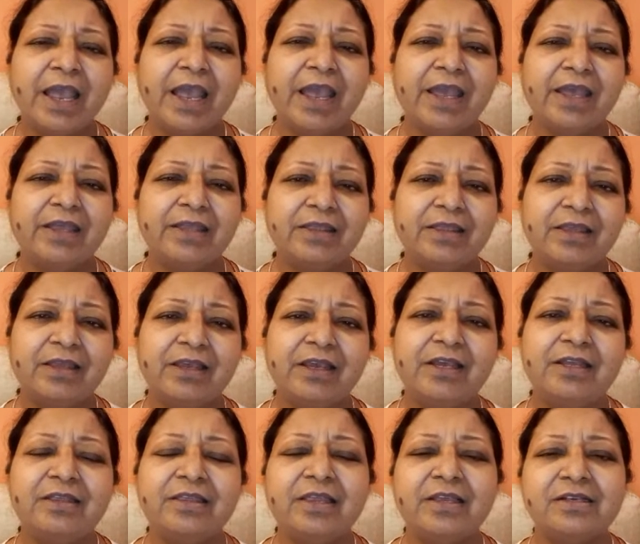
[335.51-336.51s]
And
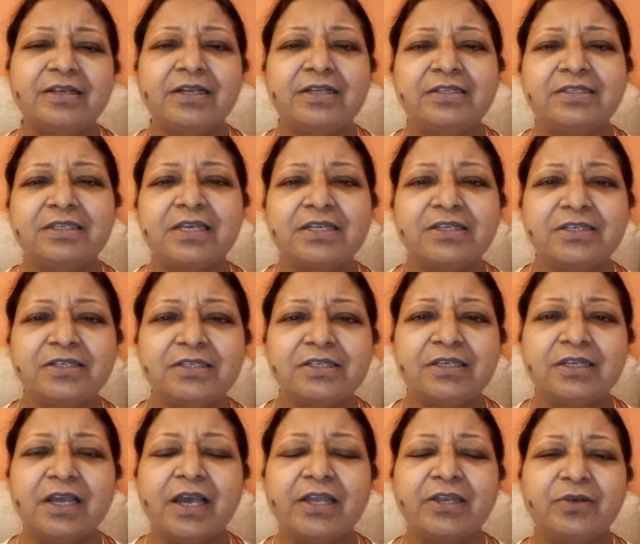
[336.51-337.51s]
in such a
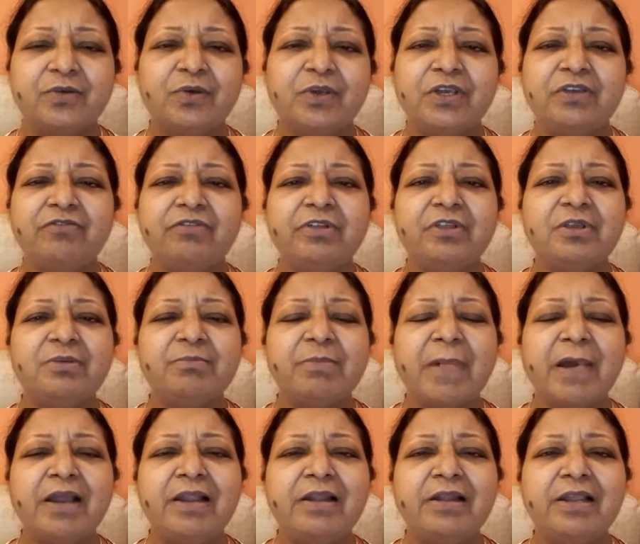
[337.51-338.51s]
scenario, even the
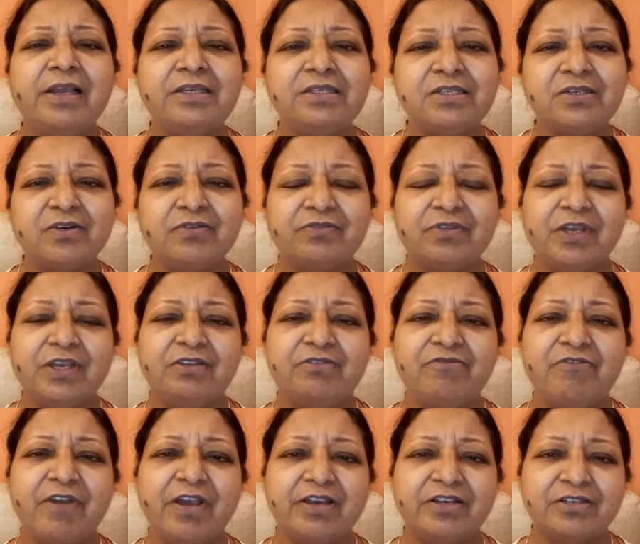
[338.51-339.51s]
mildest of the
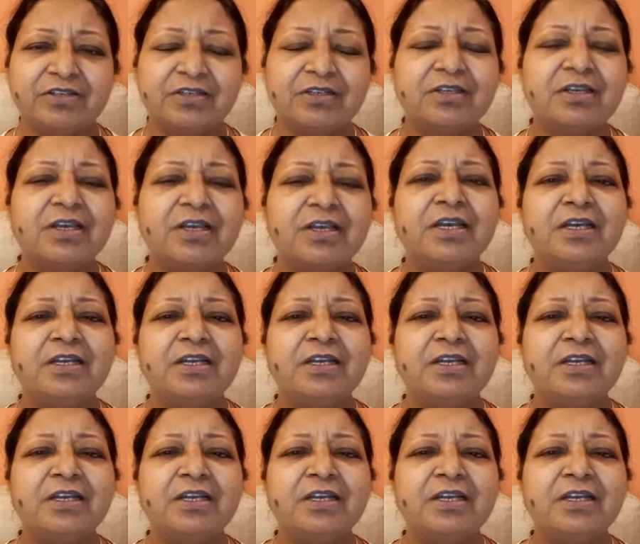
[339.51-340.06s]
infection